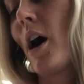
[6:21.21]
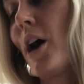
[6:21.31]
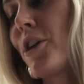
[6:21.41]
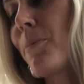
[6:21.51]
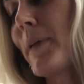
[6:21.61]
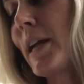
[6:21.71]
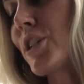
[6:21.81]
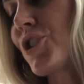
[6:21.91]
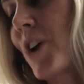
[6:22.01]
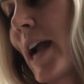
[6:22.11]
Other
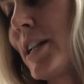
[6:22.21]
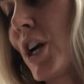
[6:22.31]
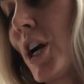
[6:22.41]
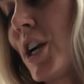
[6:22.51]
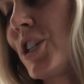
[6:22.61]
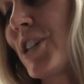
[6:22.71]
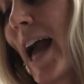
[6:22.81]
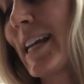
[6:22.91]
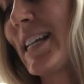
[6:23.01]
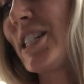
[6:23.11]
players tried to hurt
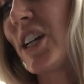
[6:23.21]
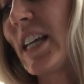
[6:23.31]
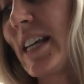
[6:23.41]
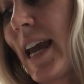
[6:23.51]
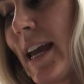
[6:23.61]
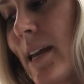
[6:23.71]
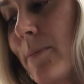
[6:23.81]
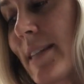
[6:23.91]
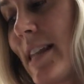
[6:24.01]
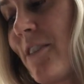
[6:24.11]
Jackie during
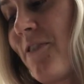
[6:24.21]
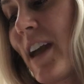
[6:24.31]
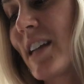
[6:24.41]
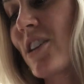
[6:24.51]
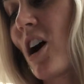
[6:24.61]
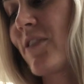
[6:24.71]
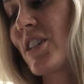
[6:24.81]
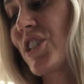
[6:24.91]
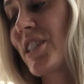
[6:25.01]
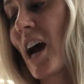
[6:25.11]
games, and the fans
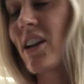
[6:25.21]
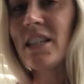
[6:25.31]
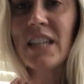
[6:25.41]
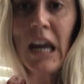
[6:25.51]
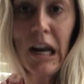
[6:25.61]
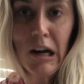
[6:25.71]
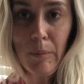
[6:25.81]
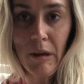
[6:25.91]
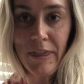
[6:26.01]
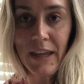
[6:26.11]
often shouted
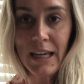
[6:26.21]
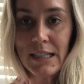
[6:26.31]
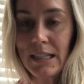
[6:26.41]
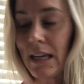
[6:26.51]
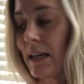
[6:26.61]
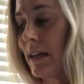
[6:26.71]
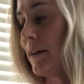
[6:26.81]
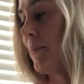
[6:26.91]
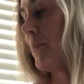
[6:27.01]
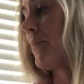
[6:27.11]
terrible things at
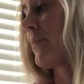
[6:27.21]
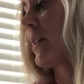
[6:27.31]
him.